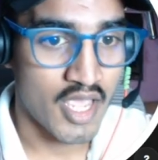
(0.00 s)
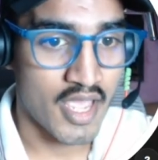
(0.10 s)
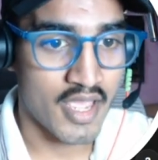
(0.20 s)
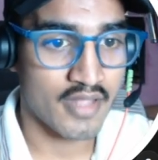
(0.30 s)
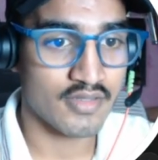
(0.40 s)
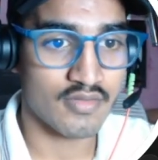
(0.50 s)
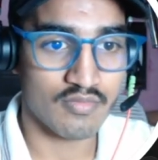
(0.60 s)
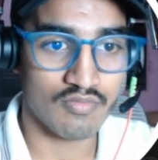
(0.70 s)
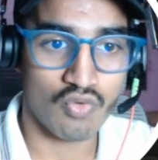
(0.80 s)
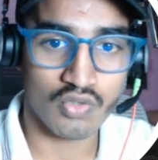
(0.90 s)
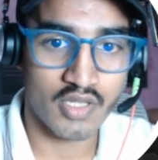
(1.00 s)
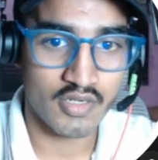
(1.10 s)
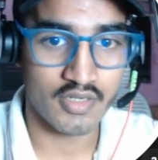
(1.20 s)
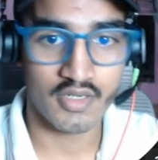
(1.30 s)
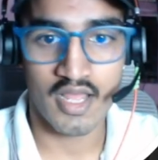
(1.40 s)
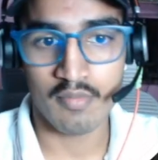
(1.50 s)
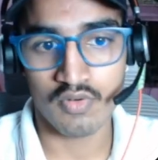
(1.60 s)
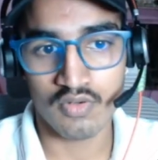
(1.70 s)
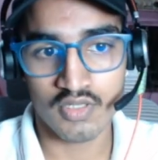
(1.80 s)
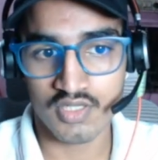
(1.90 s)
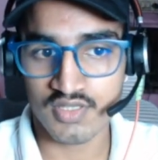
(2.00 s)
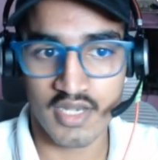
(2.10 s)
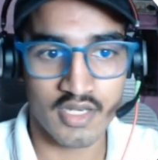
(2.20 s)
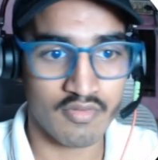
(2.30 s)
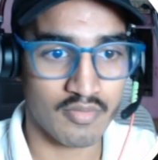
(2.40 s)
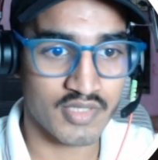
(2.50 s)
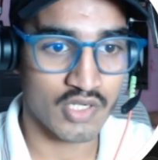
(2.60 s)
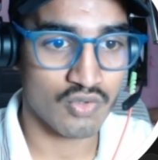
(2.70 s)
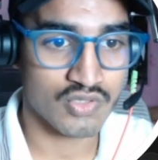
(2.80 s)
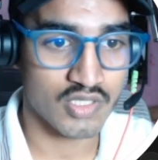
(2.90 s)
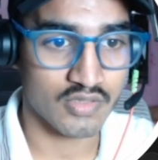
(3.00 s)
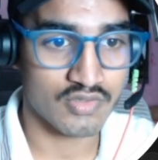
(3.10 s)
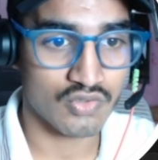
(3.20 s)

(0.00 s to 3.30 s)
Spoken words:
and both are enabled the static website hosting.